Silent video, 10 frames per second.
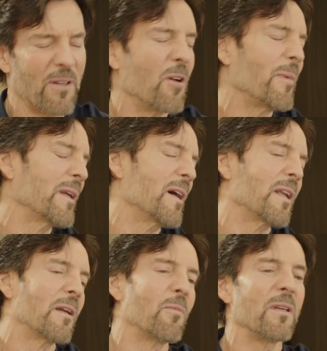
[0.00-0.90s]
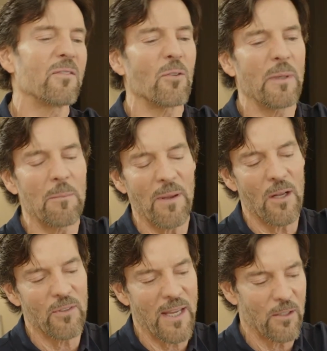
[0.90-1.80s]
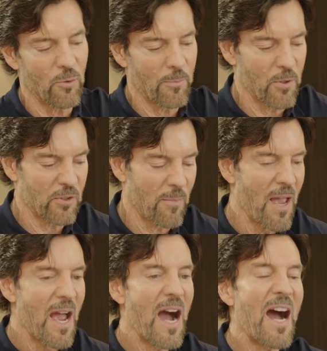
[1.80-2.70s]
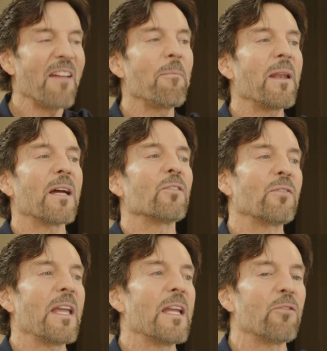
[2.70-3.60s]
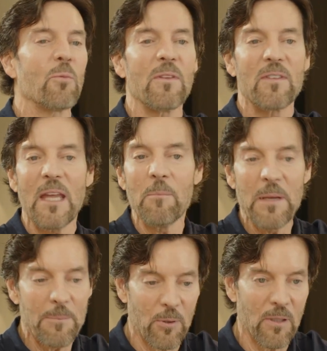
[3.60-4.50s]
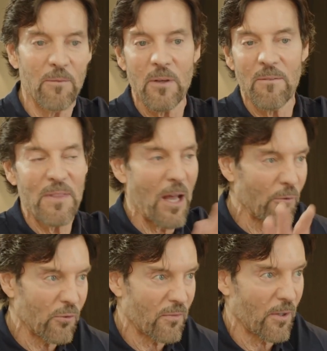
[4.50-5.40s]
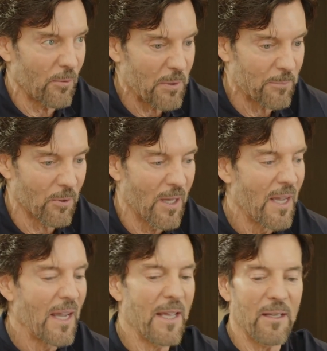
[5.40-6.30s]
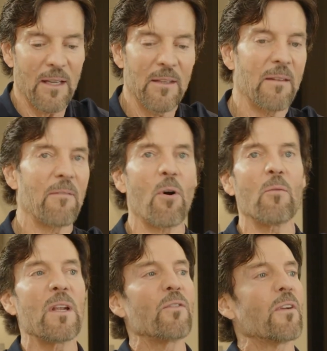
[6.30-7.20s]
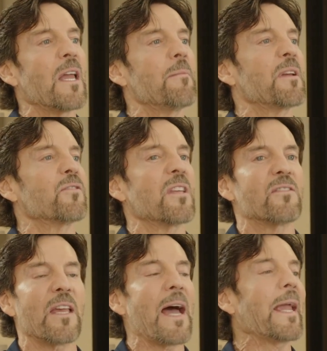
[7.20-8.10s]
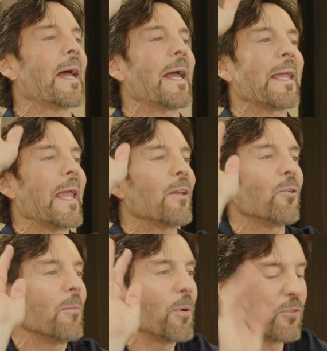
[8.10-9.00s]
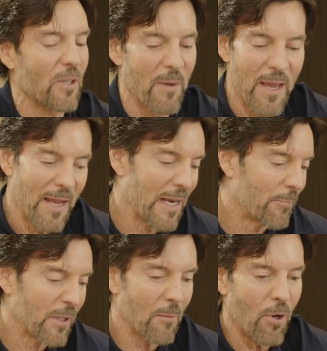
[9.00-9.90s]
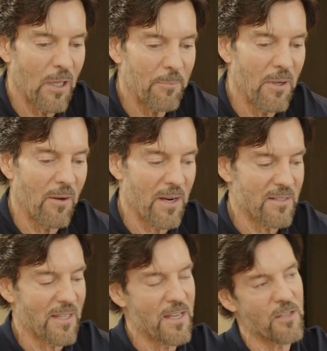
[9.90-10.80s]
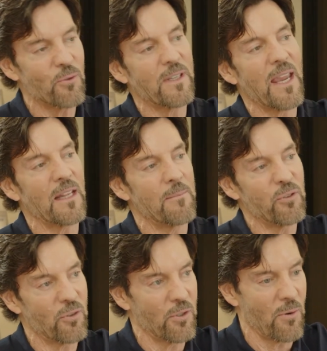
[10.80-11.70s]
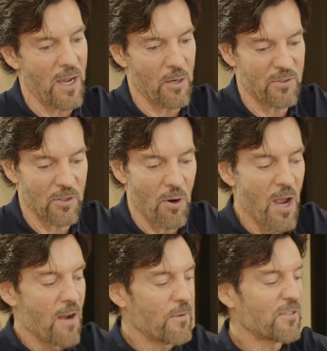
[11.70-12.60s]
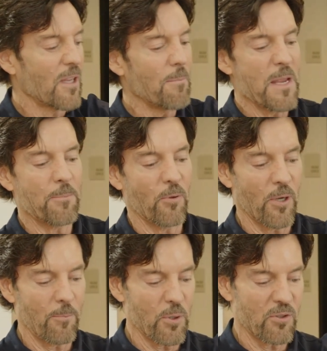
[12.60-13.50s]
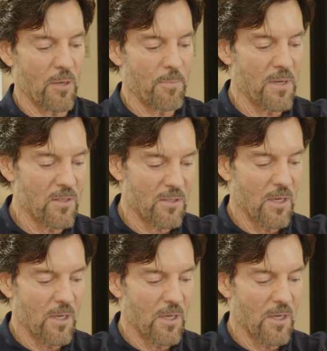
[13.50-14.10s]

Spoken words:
oh my God, I weigh so many pounds, I can't do a push-up. I've been on stage with 10 people in front of thousands of other people, and they've all raised their hand because they say, I can't do a push-up. And I bring them all up there and I say, yes, you can. Let me show you how. So for some people, their push-up is